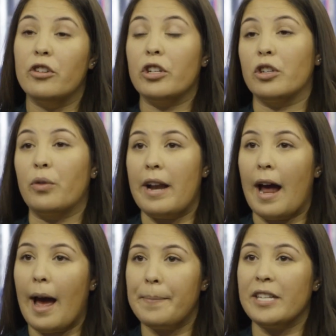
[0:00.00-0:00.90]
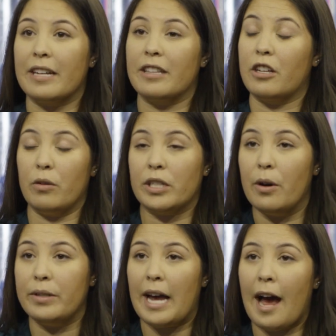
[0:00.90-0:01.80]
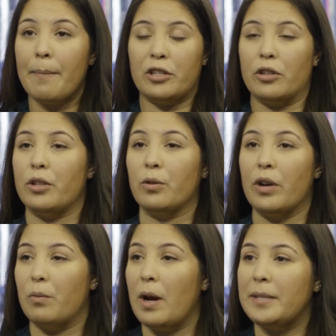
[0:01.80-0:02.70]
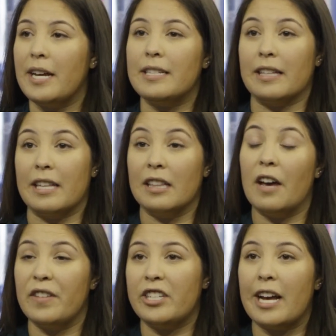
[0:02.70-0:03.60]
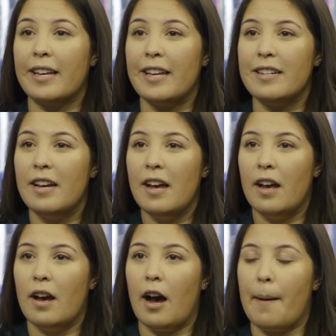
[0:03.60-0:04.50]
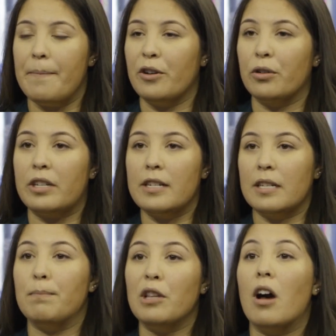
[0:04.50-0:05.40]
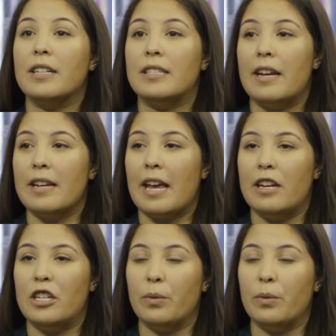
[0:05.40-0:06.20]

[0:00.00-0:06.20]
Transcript: There's also great apps like Ghost Codes app. There's also great websites like the 11th Second. There are tons of blogs dedicated